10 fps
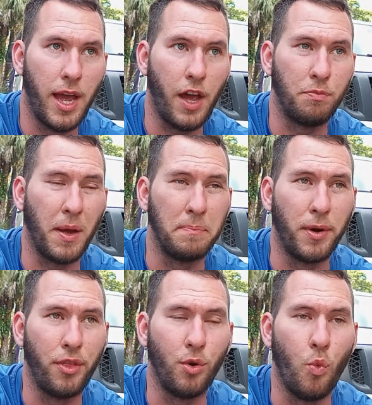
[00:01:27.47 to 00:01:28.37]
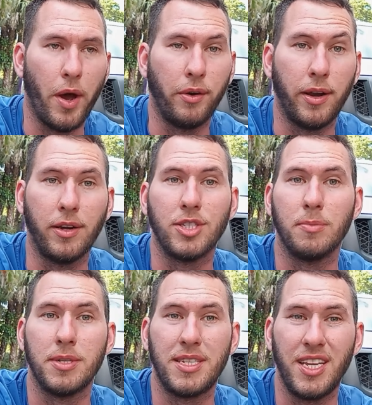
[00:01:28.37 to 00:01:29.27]
have my brother weld on
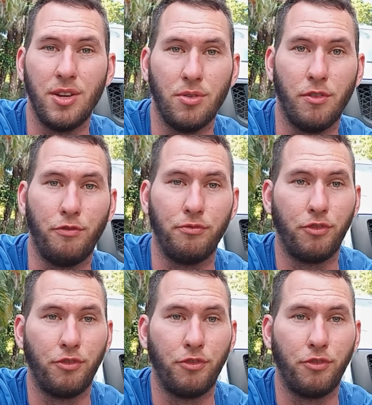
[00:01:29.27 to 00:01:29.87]
some steel